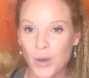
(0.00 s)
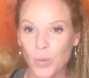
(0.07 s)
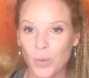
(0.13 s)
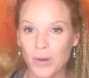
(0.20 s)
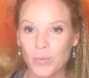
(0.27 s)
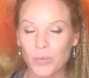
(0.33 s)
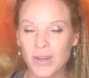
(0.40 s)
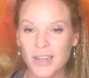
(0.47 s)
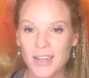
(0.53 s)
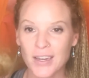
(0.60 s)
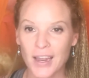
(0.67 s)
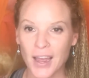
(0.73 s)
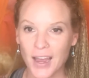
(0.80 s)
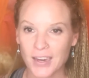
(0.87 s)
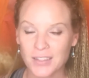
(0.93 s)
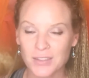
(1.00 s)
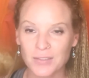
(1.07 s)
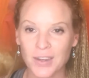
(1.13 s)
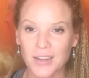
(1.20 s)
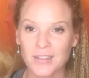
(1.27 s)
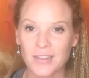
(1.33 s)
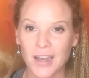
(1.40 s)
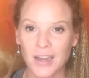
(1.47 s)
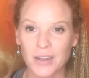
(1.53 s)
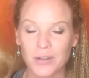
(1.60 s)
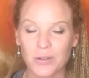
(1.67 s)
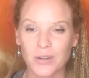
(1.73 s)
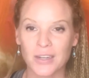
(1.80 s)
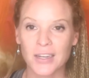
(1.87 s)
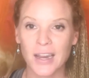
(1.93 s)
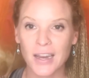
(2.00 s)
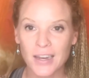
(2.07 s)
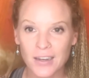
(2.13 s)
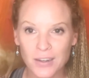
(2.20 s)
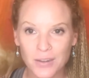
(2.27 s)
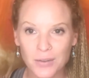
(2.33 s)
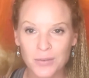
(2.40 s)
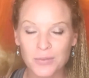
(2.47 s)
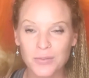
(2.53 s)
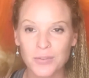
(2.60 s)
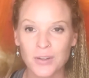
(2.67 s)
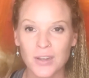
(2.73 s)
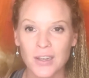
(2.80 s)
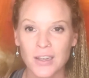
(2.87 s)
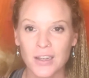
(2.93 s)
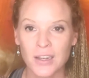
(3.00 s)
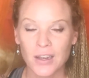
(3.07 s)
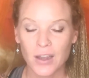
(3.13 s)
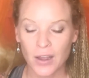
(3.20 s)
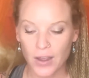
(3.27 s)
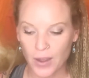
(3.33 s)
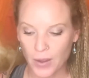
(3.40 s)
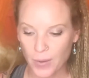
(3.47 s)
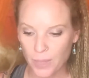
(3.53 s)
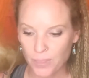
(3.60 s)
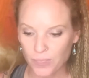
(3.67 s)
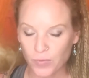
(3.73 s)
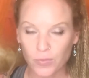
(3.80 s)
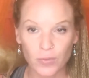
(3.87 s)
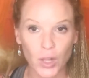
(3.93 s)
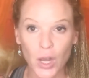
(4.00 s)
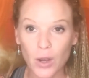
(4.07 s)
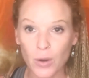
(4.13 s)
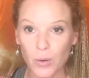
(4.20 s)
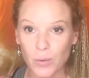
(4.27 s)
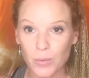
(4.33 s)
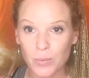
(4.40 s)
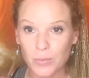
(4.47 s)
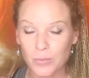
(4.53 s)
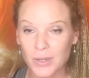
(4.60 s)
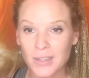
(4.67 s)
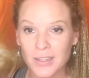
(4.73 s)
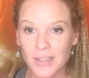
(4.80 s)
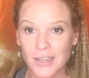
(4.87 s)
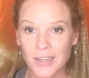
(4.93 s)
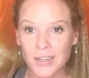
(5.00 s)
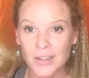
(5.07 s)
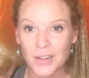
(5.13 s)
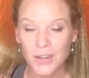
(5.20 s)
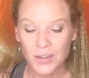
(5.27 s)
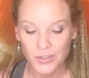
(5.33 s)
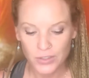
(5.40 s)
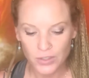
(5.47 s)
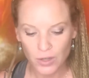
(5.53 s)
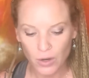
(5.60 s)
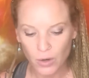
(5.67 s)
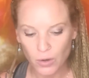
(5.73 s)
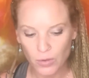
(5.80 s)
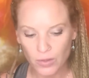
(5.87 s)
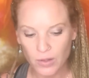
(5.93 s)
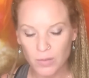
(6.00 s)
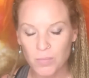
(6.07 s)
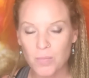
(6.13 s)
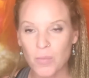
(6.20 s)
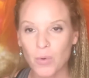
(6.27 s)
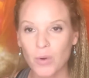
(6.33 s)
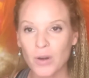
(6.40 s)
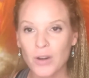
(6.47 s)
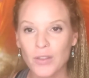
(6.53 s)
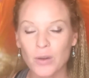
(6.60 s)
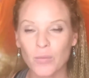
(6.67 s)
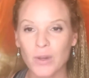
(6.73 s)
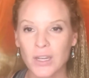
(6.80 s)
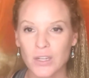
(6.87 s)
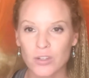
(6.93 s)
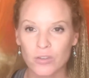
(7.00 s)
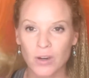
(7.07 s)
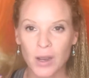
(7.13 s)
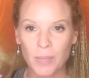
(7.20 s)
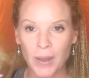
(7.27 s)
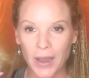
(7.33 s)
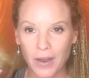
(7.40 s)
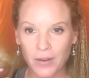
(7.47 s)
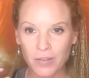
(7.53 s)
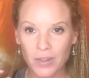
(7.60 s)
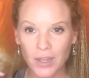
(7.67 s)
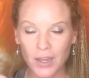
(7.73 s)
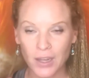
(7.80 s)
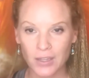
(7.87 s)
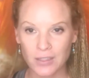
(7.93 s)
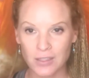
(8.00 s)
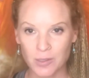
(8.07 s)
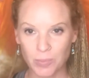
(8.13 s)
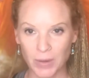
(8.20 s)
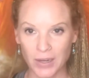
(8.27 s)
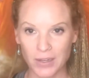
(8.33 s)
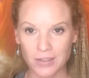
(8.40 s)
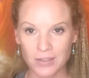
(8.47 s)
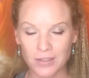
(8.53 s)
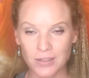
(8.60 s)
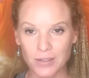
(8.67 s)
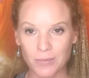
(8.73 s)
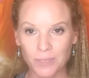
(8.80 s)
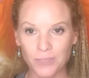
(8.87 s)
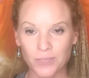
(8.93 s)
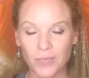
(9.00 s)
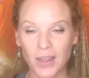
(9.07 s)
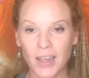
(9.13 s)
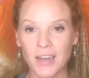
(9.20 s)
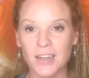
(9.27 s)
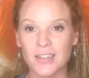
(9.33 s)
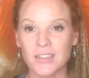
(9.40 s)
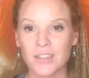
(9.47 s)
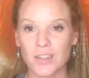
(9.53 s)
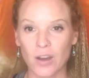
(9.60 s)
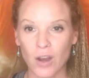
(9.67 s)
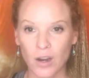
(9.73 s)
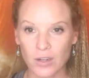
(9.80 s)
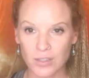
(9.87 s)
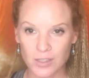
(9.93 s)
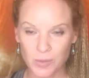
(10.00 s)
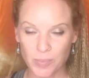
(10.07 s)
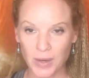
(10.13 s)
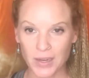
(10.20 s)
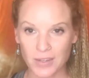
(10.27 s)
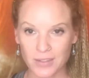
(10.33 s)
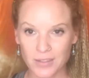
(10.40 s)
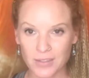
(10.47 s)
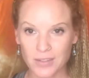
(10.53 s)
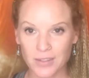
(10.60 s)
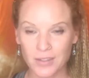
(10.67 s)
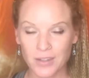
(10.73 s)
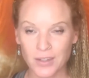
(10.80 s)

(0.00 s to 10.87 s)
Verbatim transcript: when we can activate that creative um, flow, really. So the more that we can drop out of the head space and into the heart space,